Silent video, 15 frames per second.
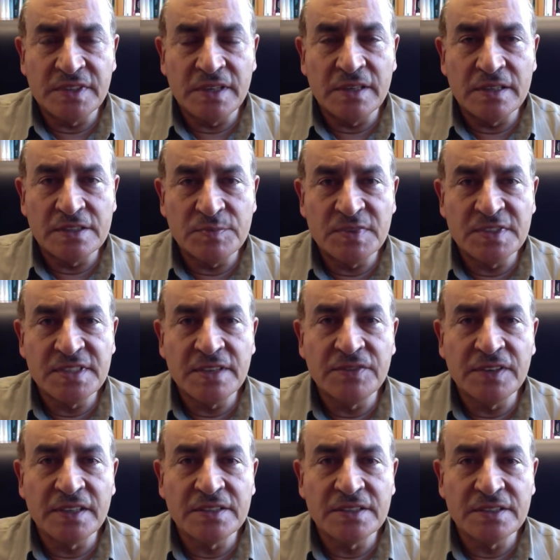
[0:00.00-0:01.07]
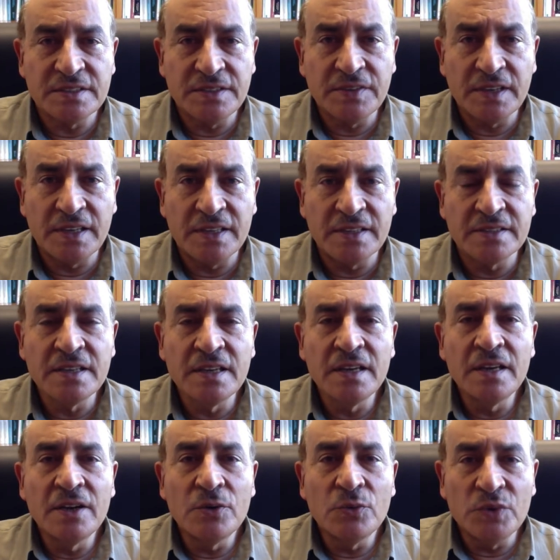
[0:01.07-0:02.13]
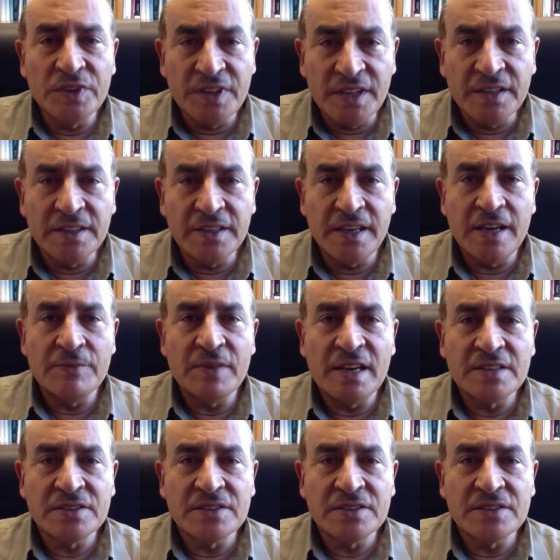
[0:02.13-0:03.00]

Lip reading: specific certificate within the MS